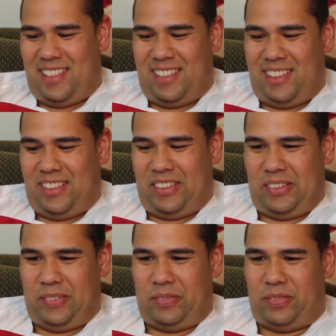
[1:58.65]

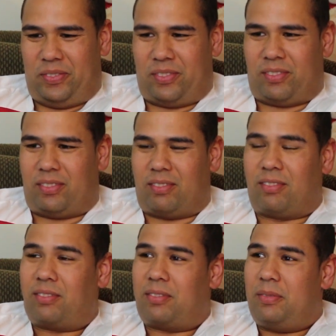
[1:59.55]

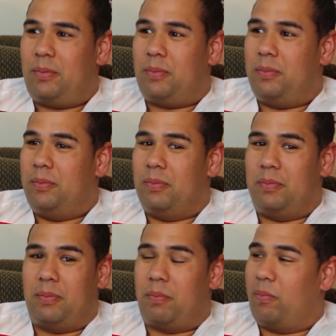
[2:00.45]

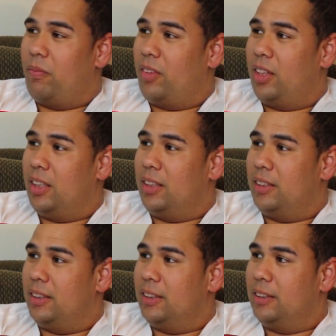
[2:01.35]

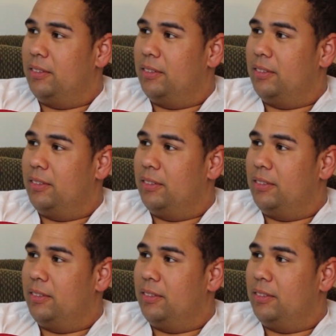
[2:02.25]
The person shown says nothing.